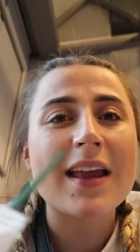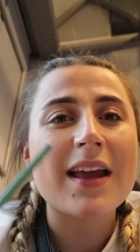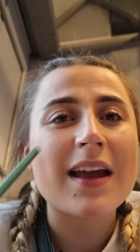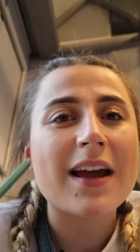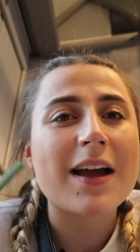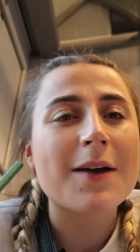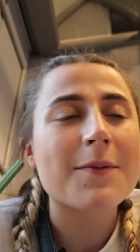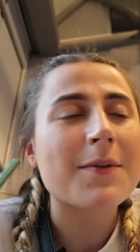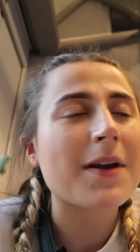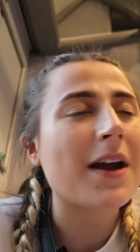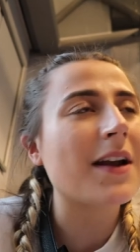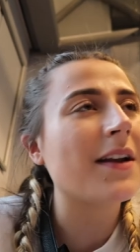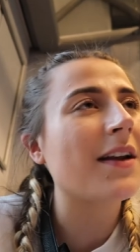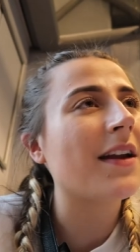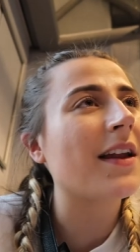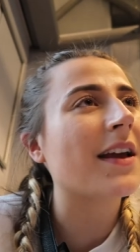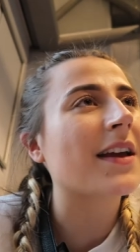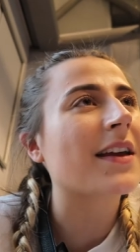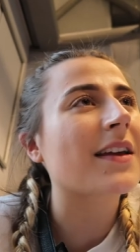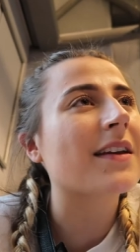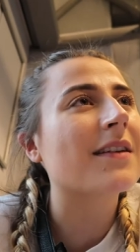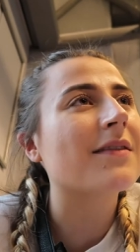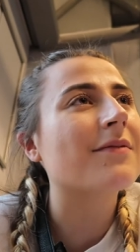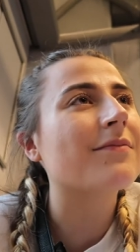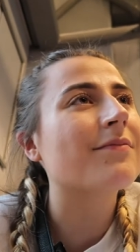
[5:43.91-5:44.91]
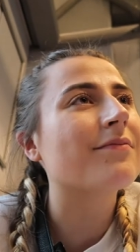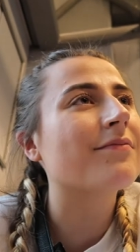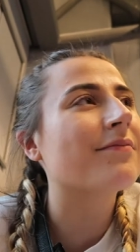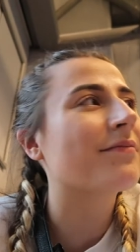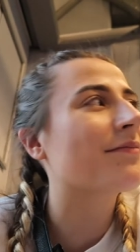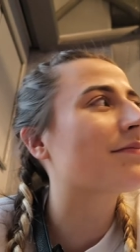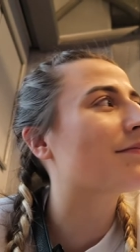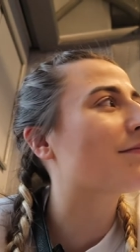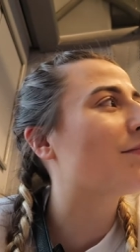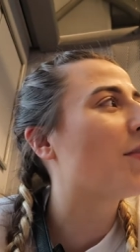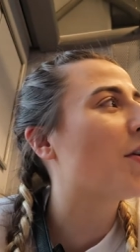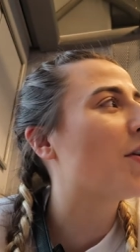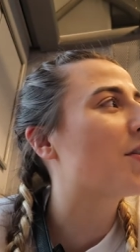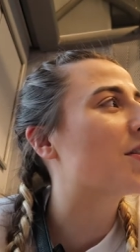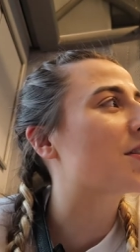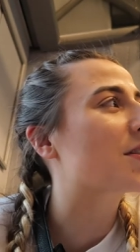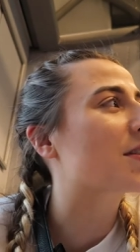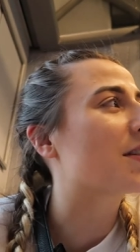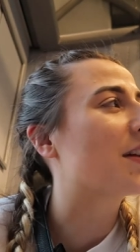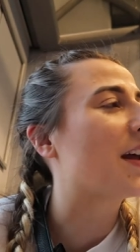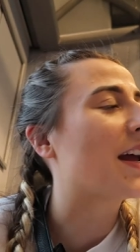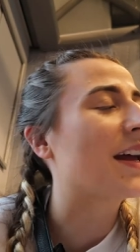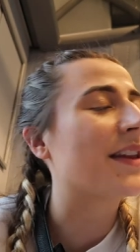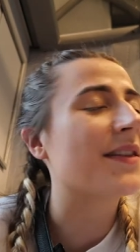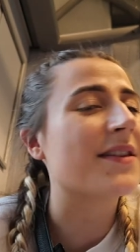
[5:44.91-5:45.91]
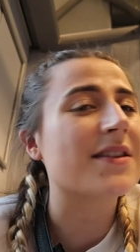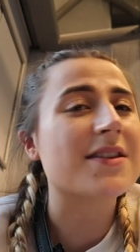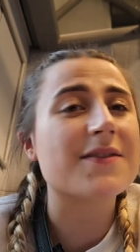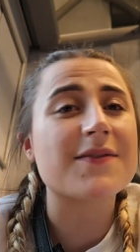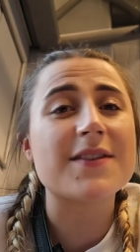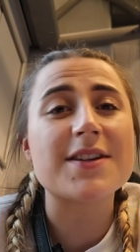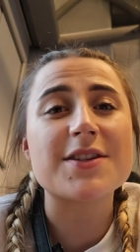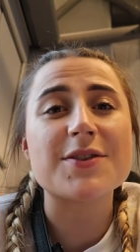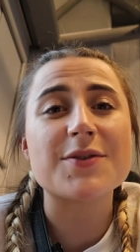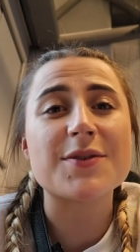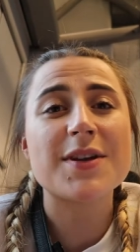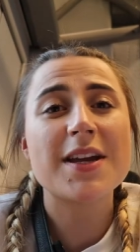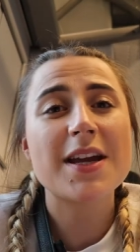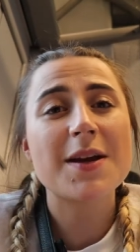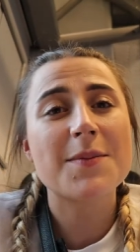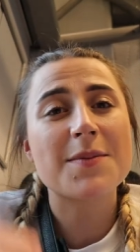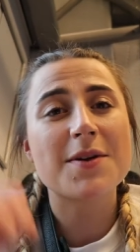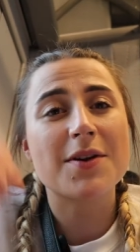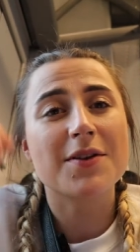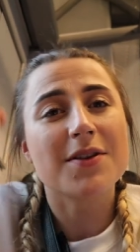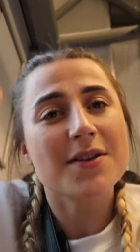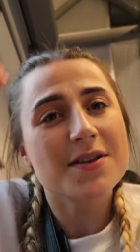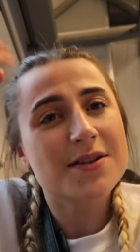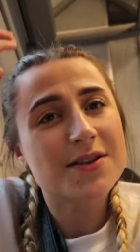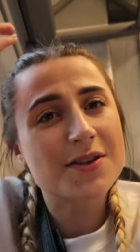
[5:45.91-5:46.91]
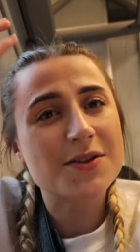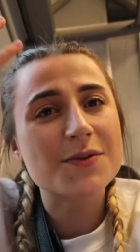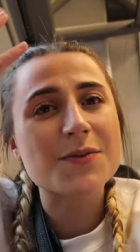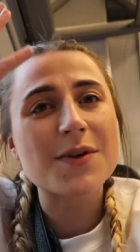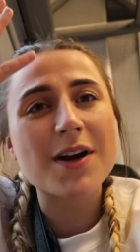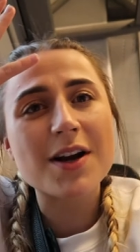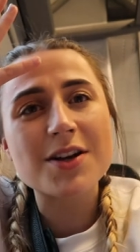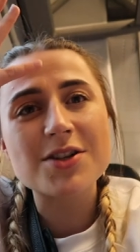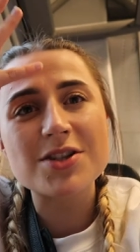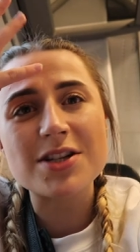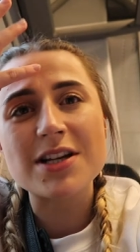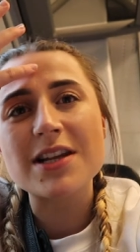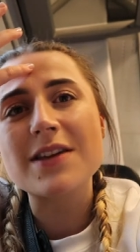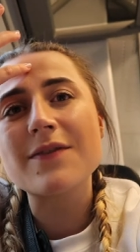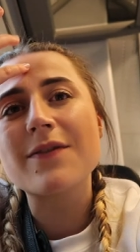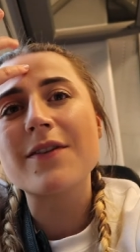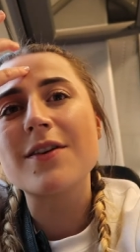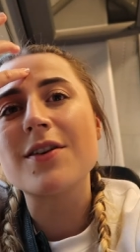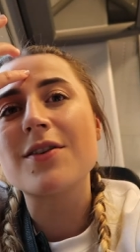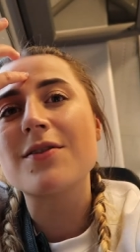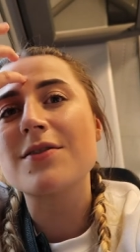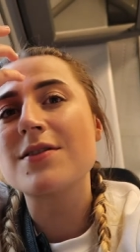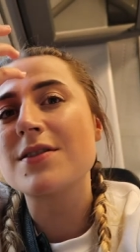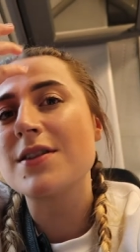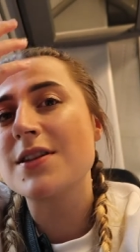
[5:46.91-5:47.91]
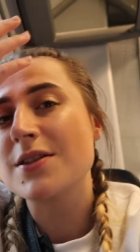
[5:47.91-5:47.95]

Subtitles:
I'm kind of like, probably just gonna end this video here, to be honest, because we're actually leaving London.